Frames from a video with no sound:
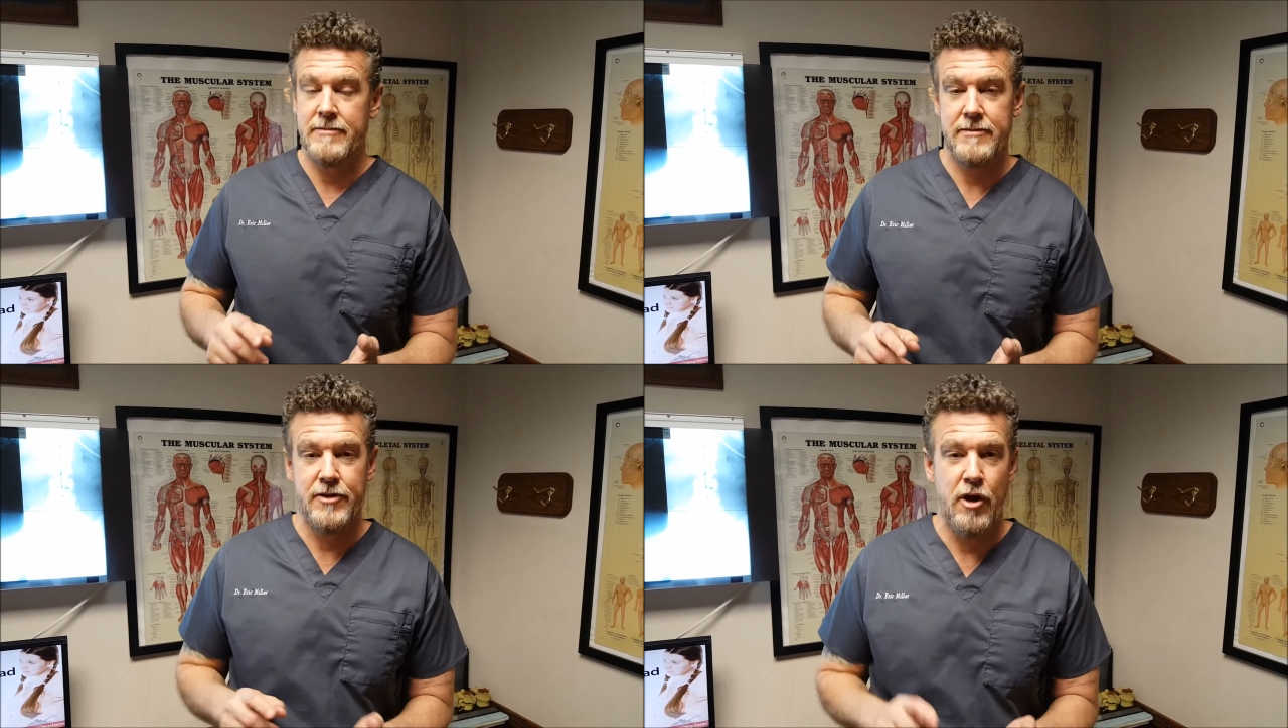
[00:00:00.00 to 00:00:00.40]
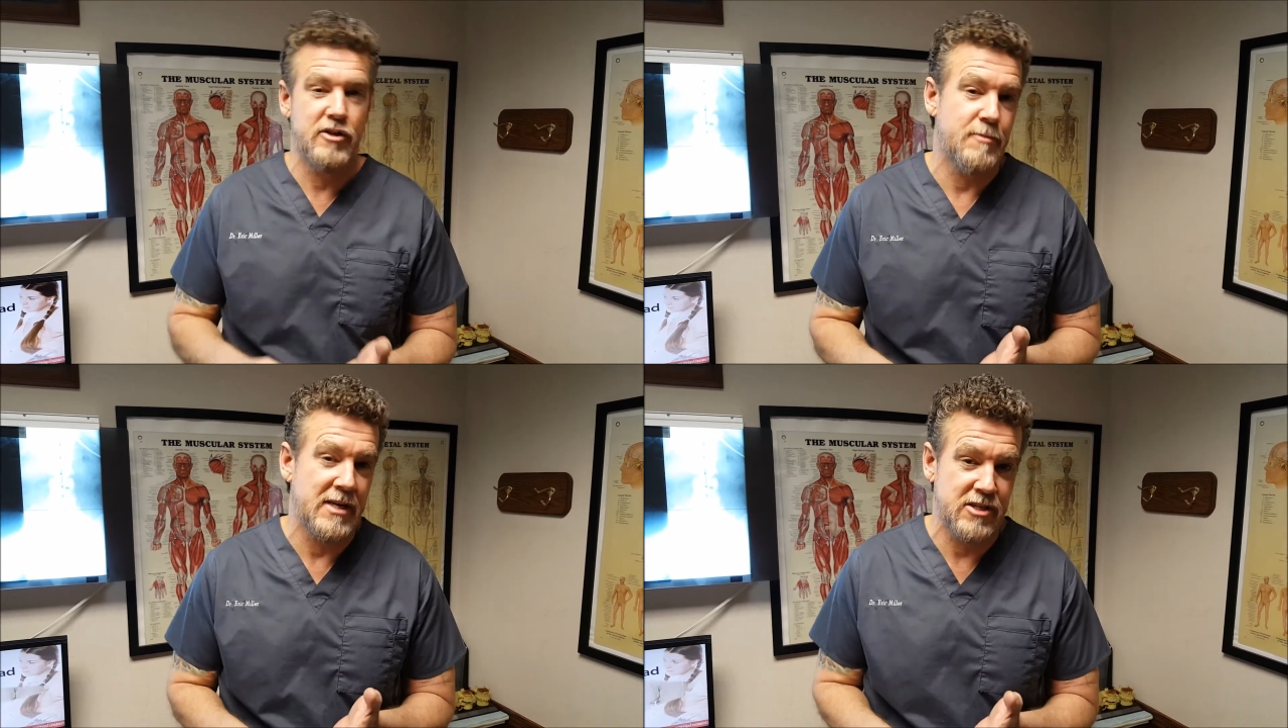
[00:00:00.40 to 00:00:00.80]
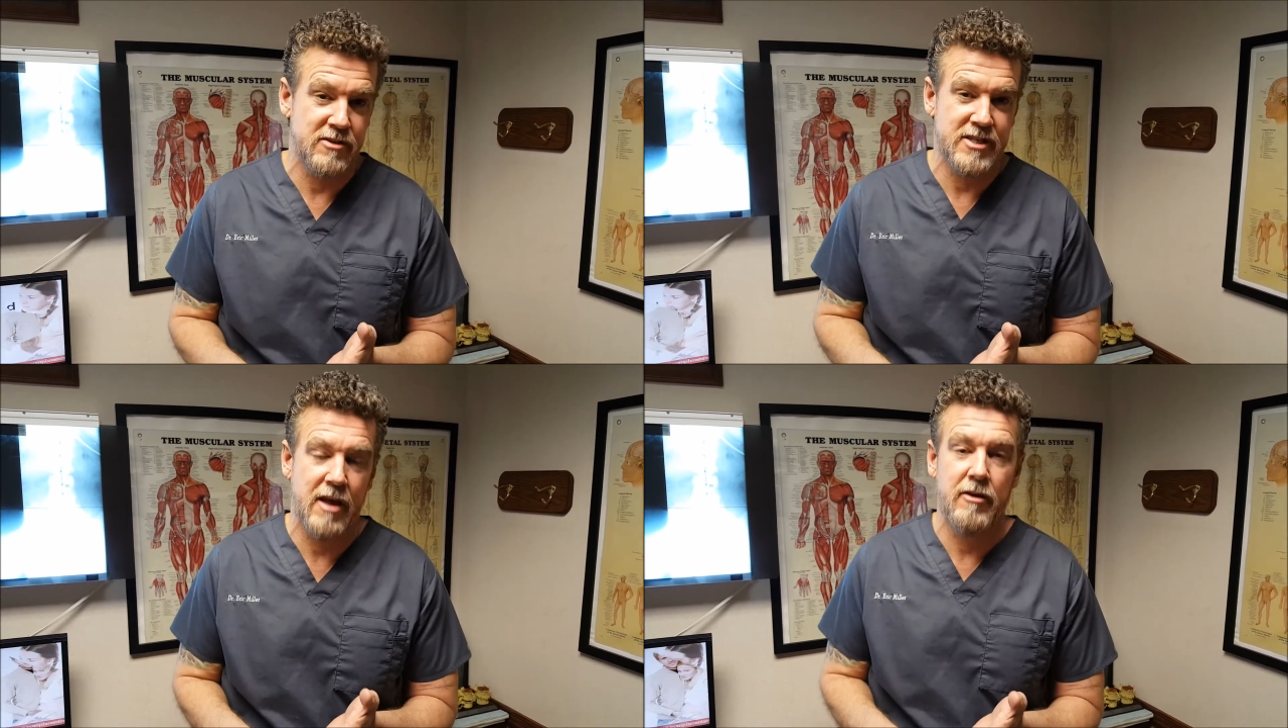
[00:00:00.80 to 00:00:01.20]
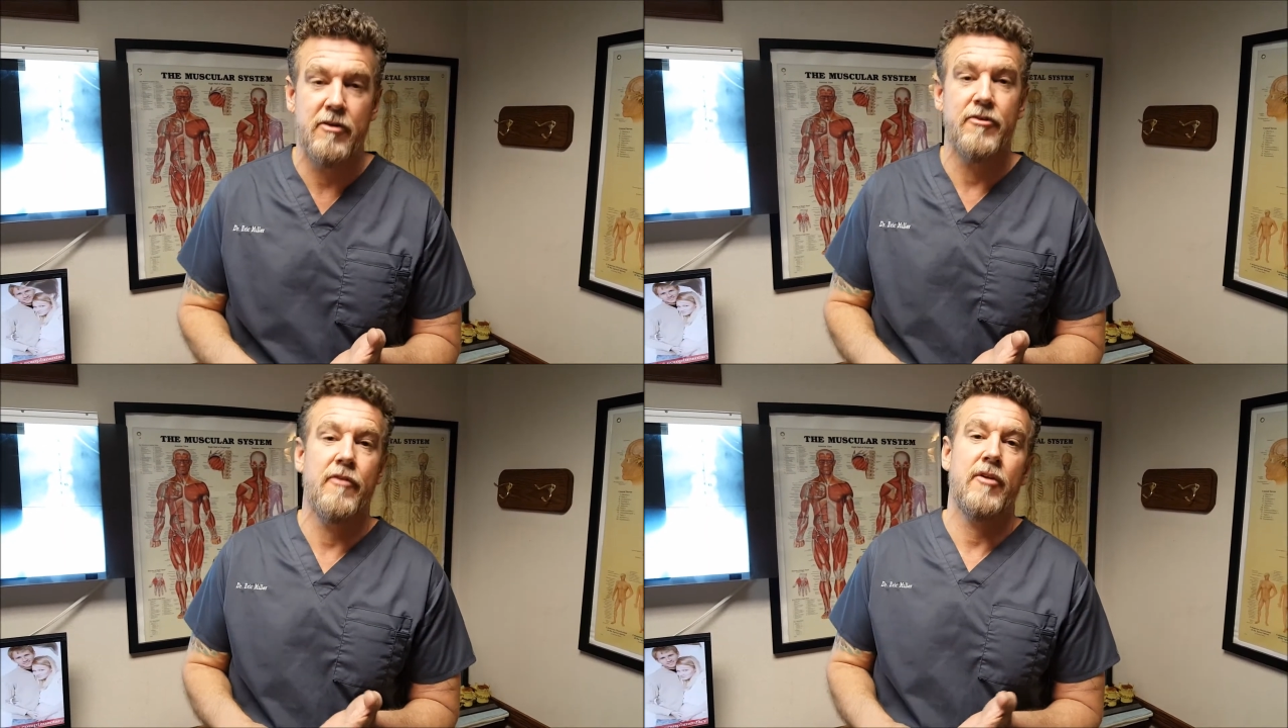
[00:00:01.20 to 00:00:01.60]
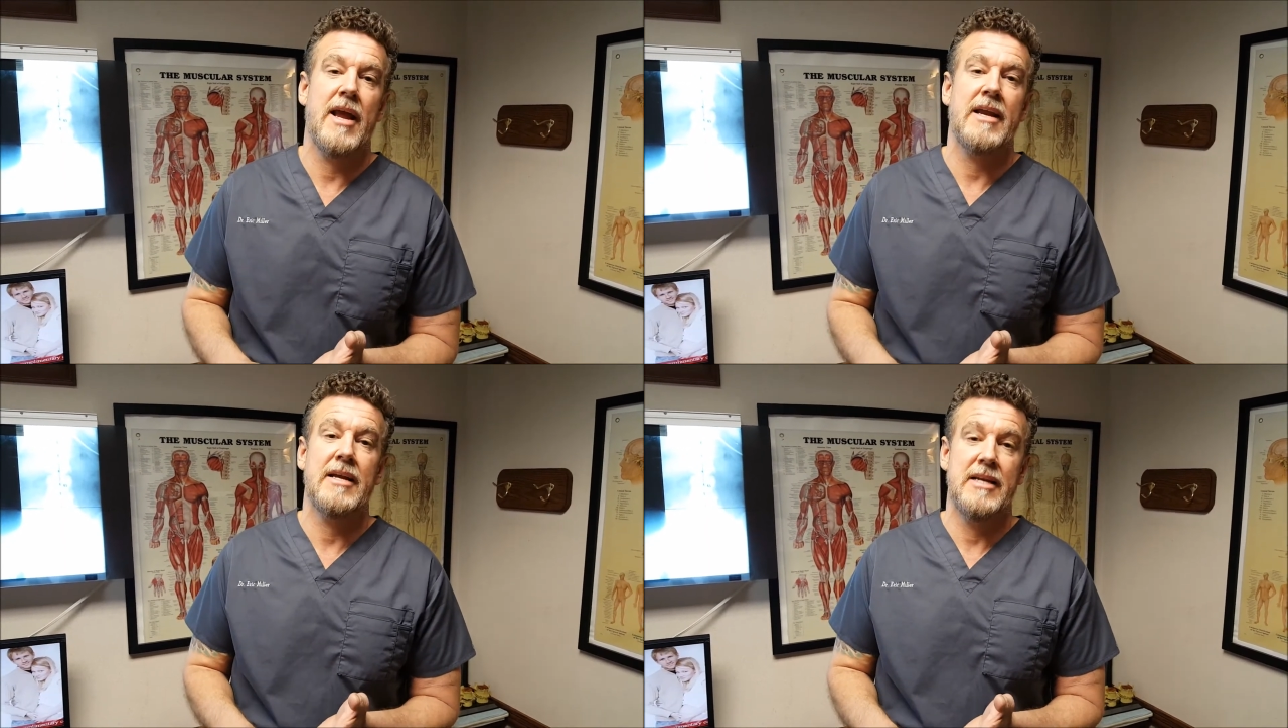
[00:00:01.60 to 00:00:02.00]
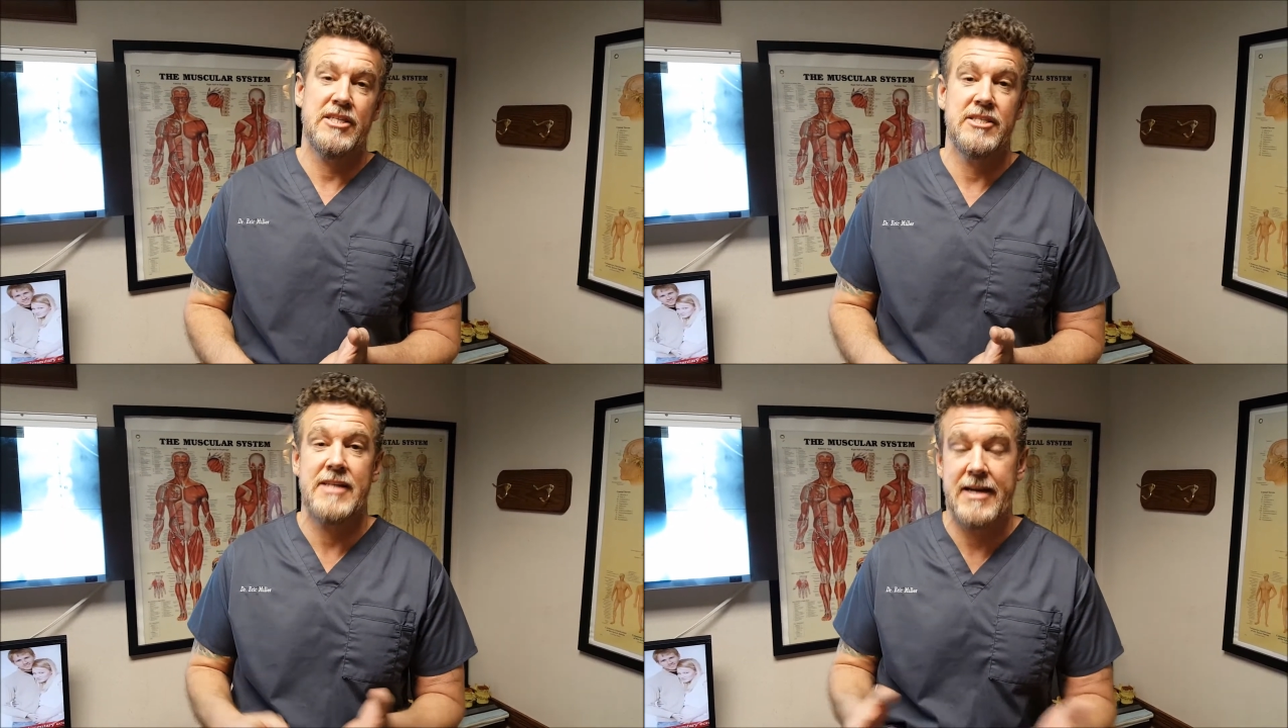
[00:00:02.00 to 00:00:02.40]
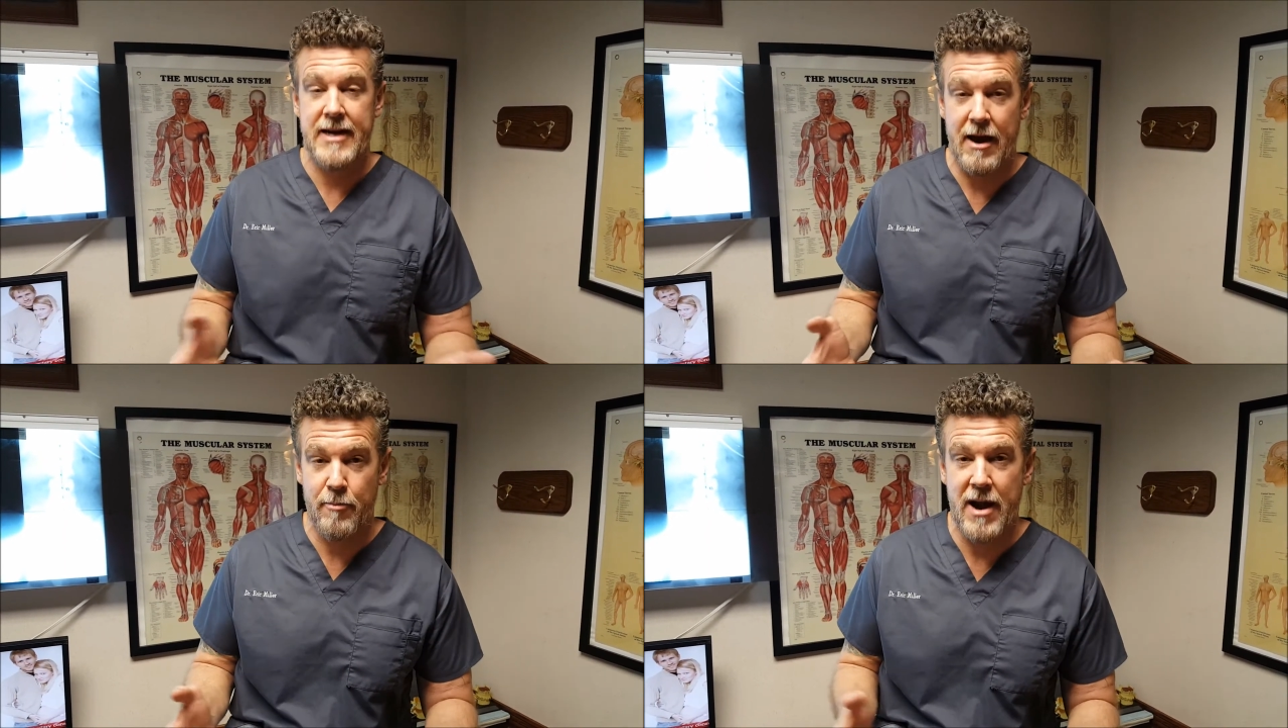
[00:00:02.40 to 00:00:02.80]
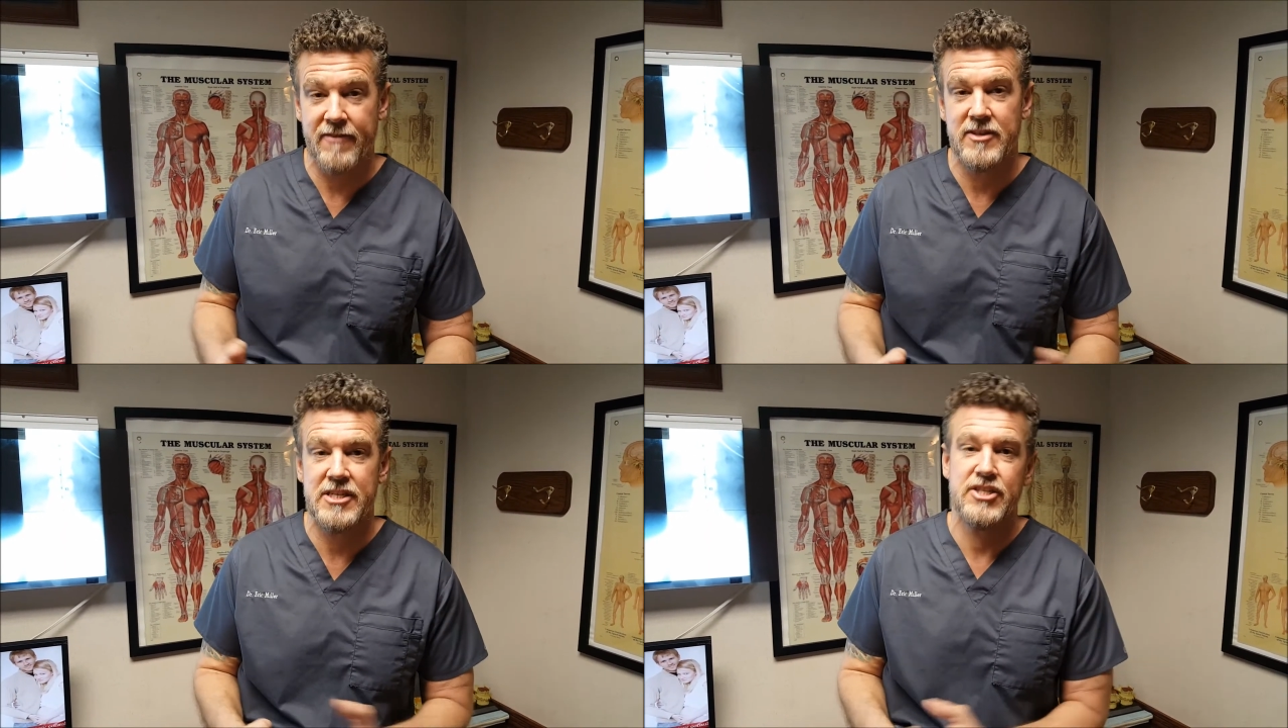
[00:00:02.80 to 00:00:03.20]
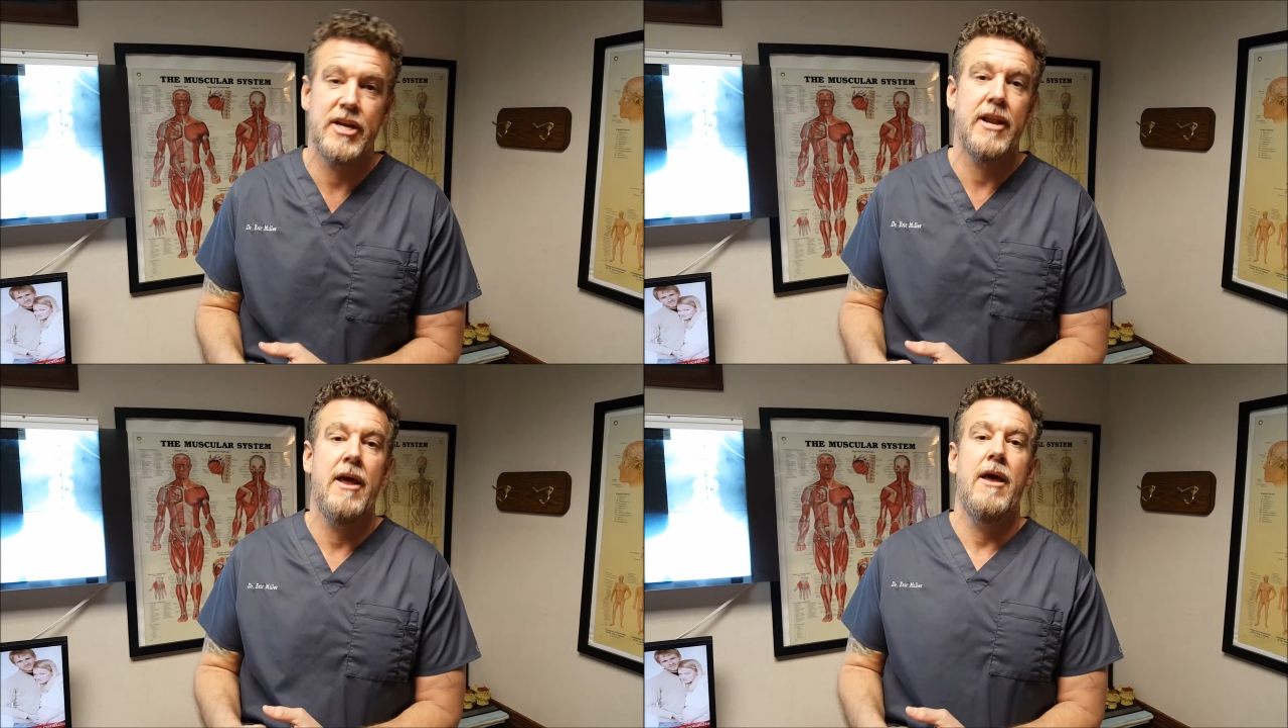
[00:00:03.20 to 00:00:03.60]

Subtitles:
knows musculoskeletal and nerve-related conditions, like a chiropractic physician